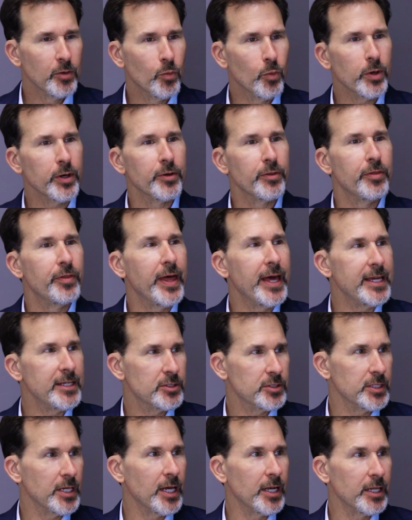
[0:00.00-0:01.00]
What are they
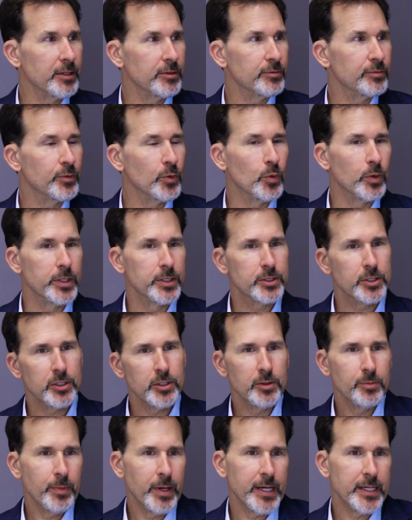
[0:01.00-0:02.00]
selling for? And so
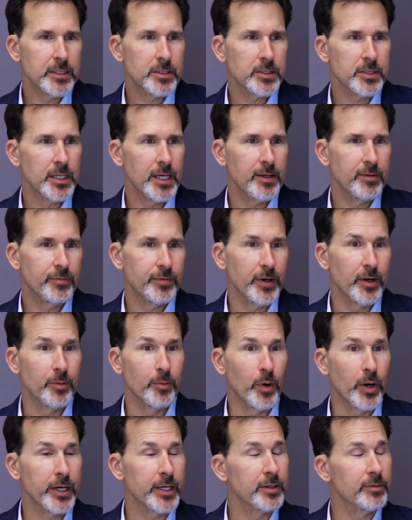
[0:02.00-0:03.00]
you might say fair
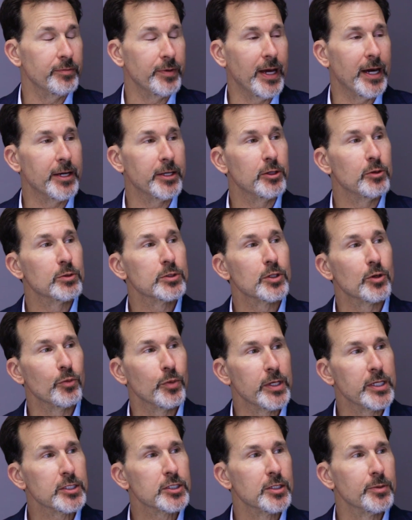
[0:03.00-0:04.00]
market value is a
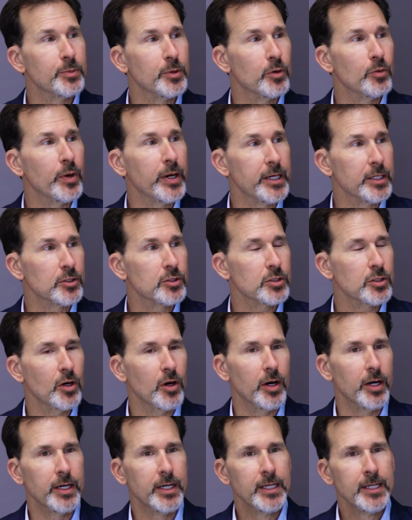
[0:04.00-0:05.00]
reasonable way to
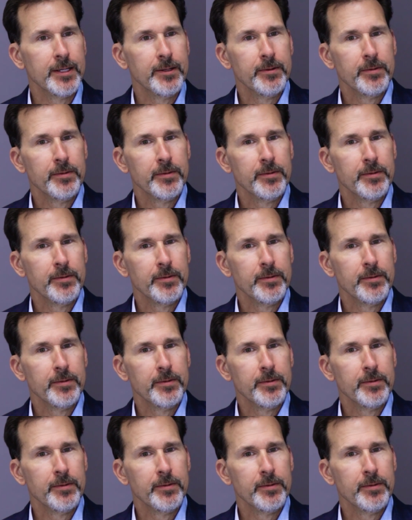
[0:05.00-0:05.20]
start.